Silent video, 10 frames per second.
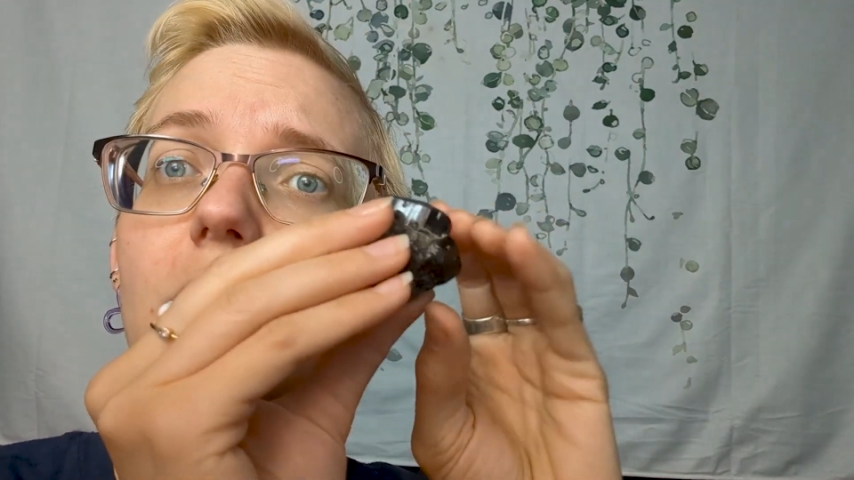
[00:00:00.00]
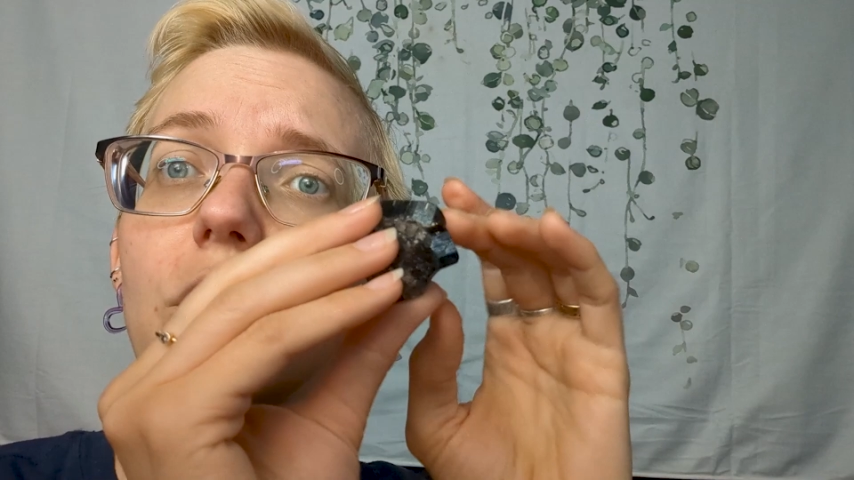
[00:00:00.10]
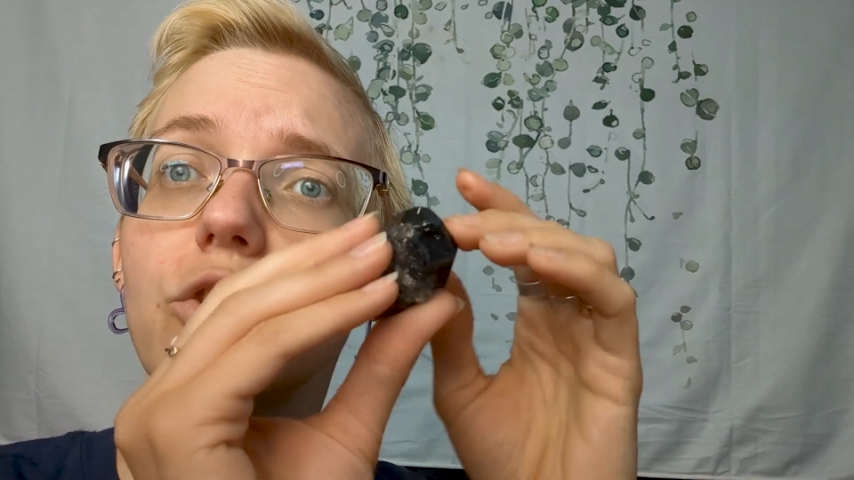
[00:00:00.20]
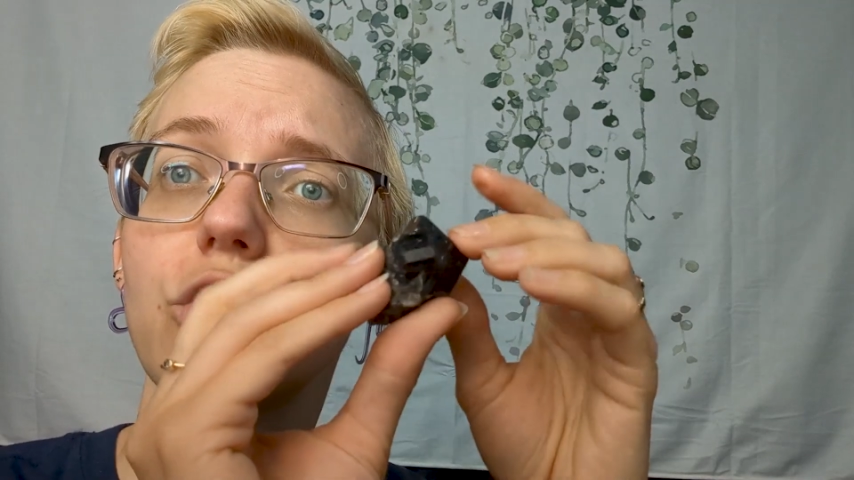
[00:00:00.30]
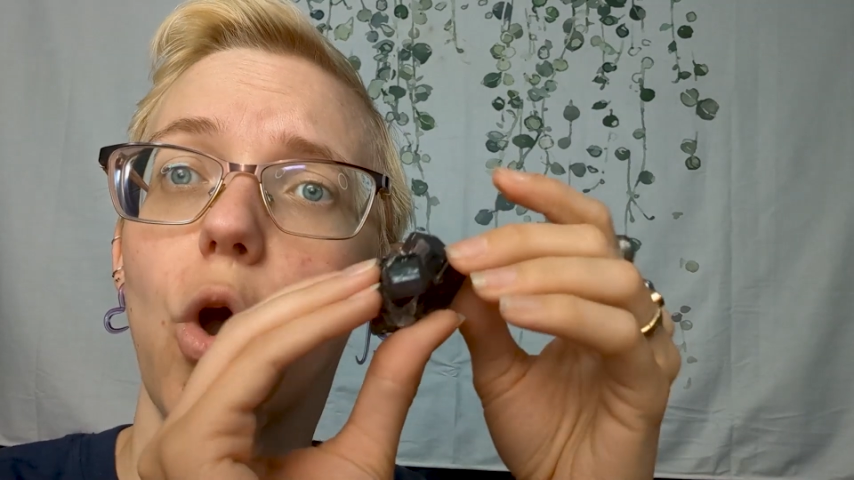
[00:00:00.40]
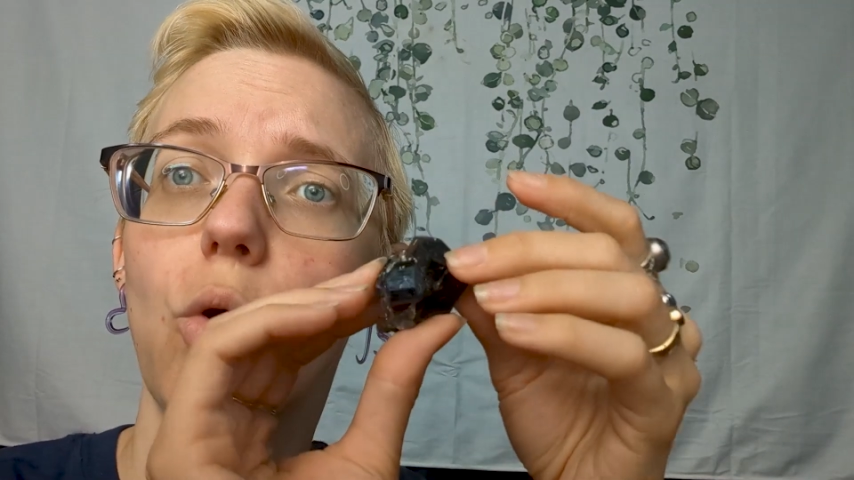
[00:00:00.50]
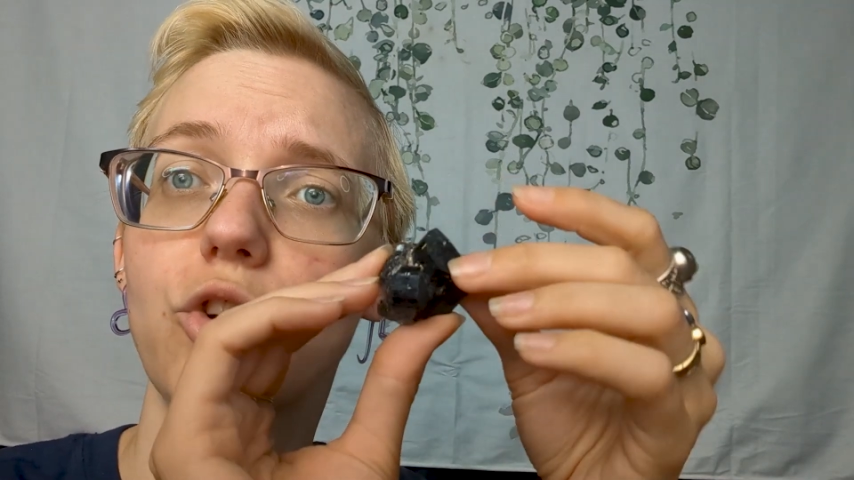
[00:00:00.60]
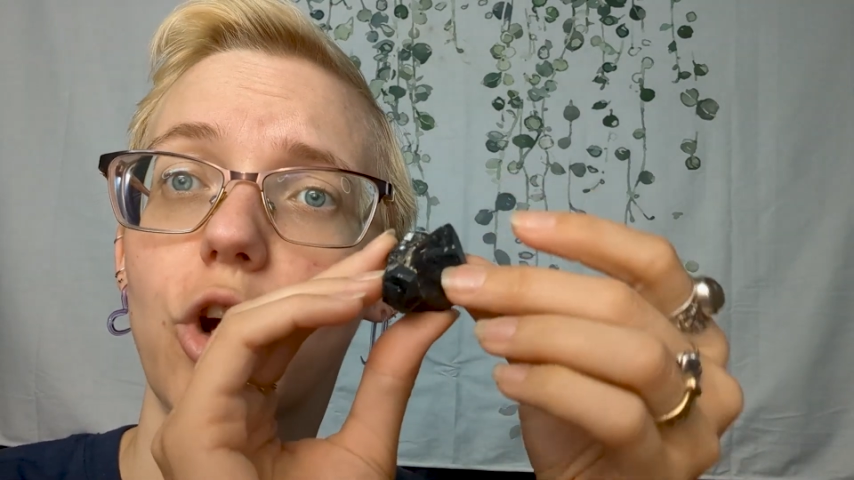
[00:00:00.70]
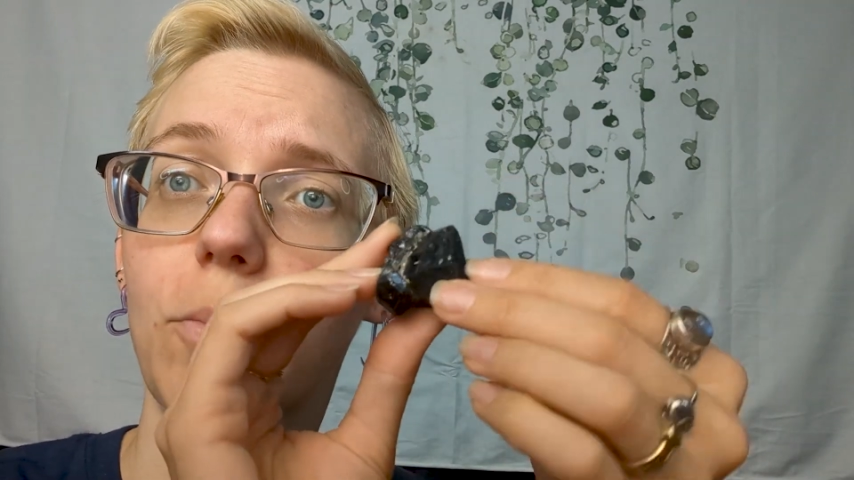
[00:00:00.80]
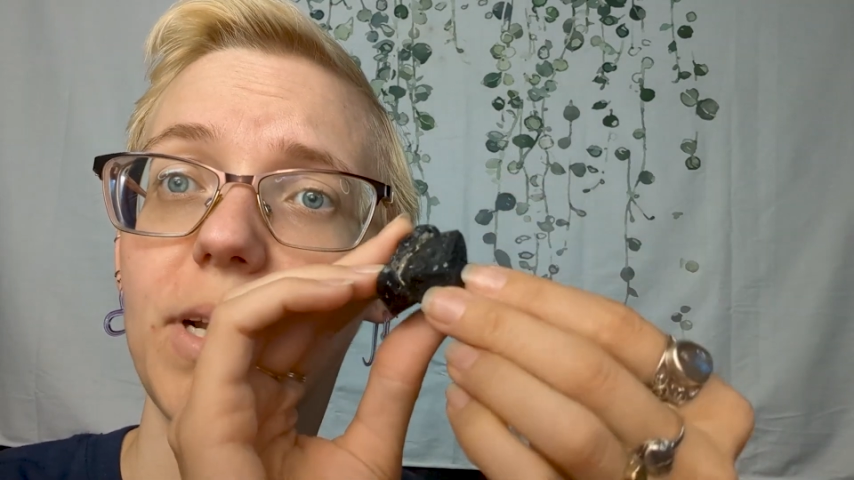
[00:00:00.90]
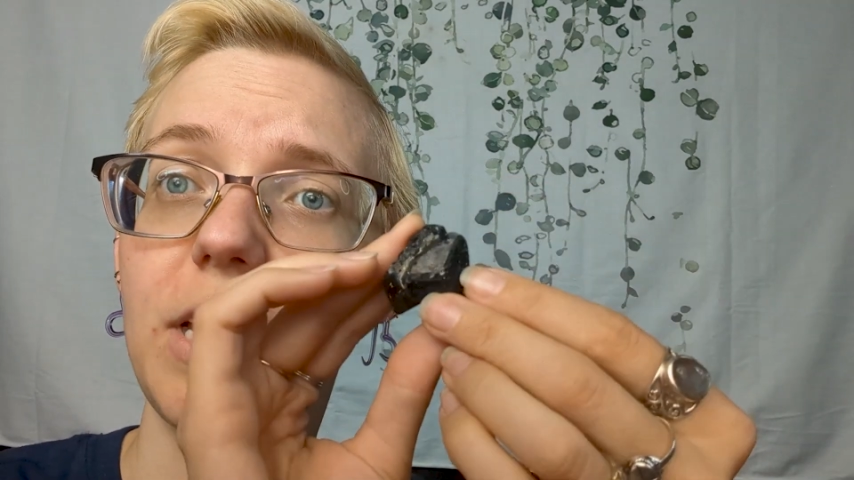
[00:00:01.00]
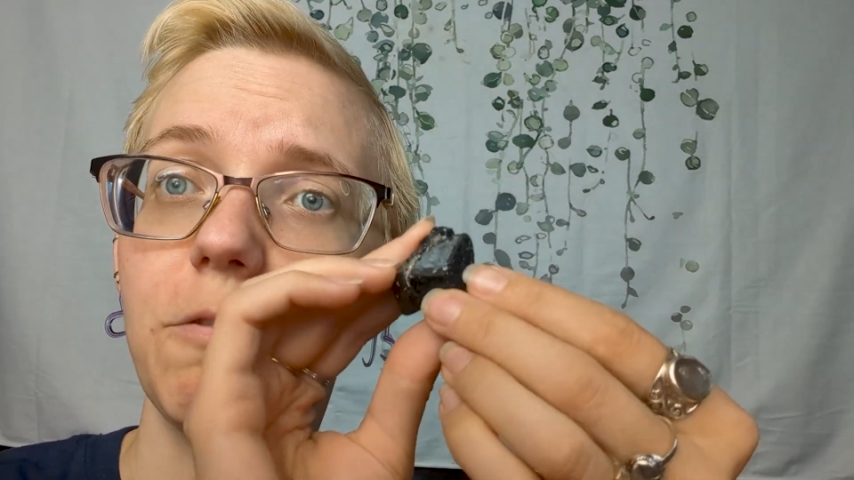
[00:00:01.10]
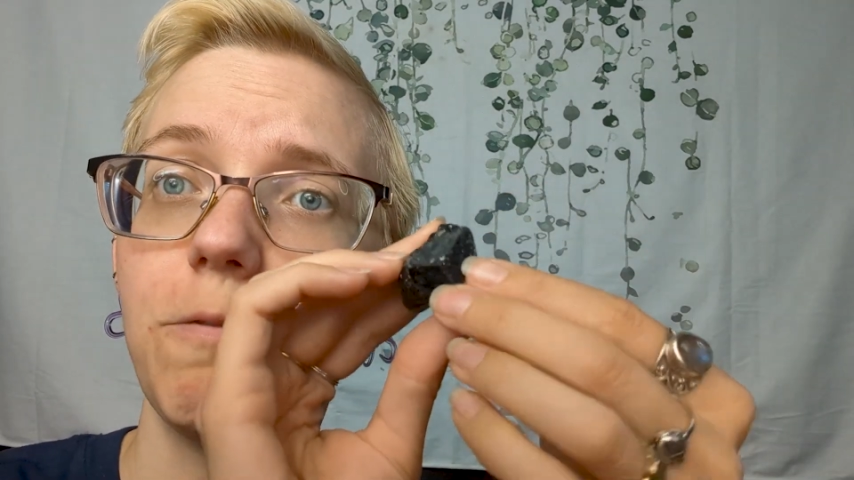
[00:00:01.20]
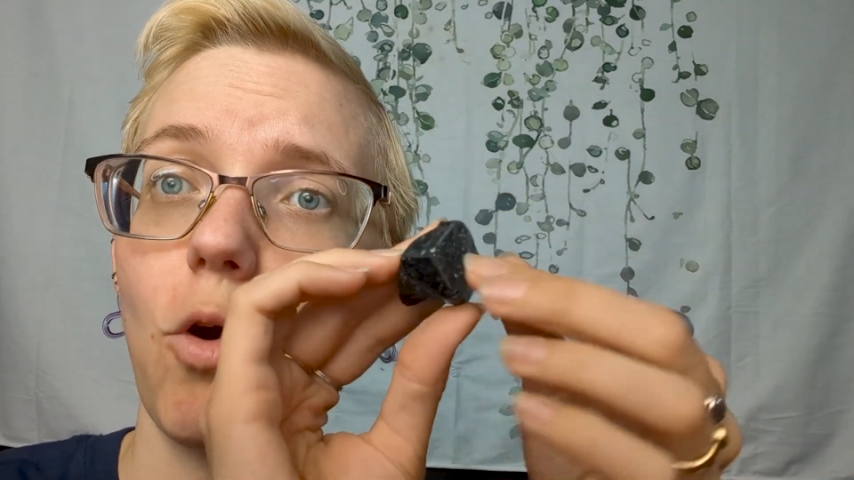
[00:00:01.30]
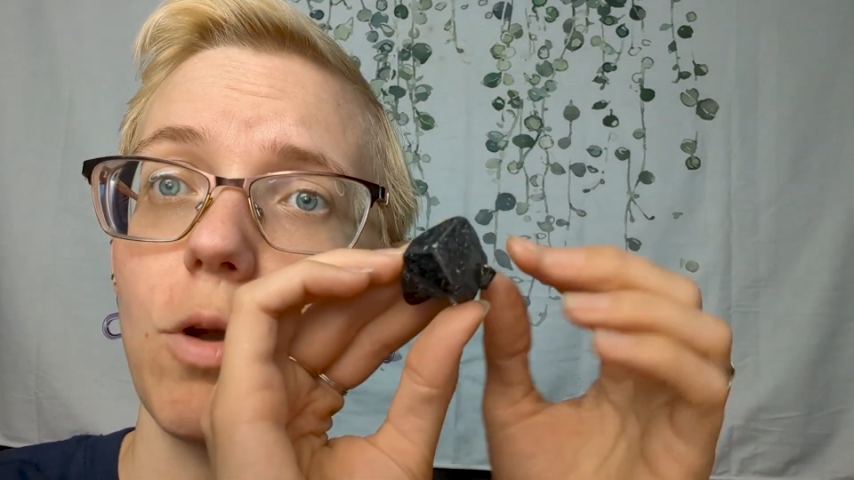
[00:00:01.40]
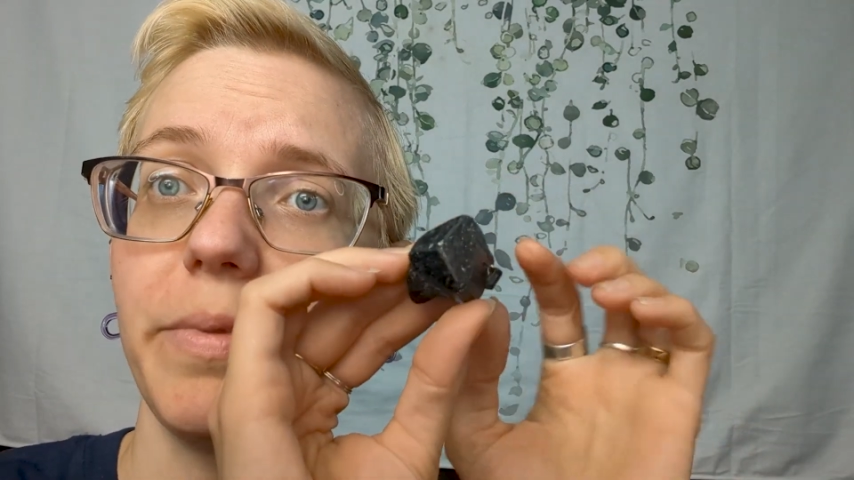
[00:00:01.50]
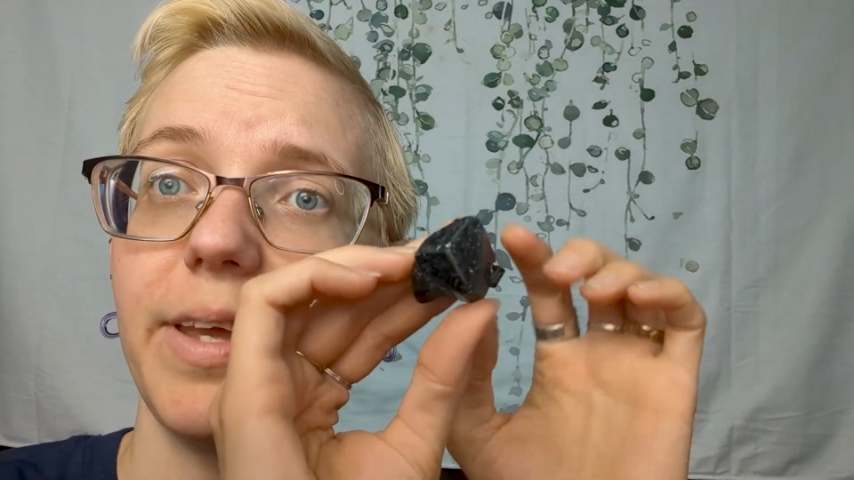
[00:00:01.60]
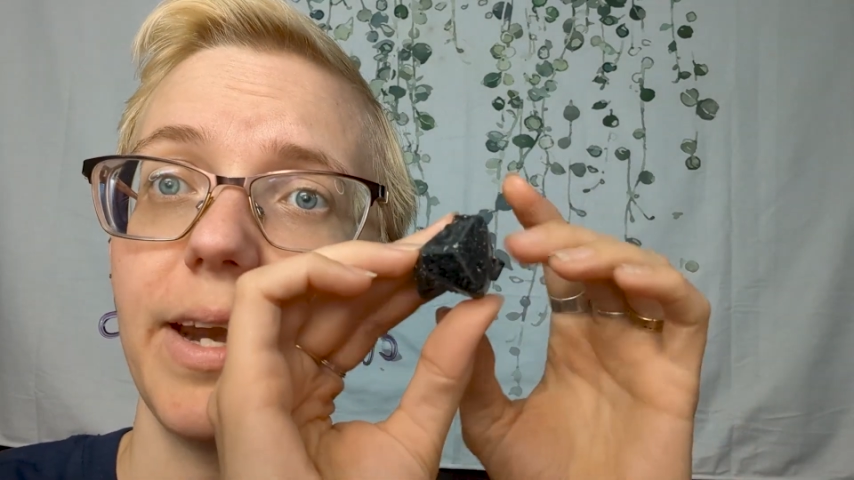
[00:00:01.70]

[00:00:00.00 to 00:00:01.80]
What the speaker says: So tourmaline forms in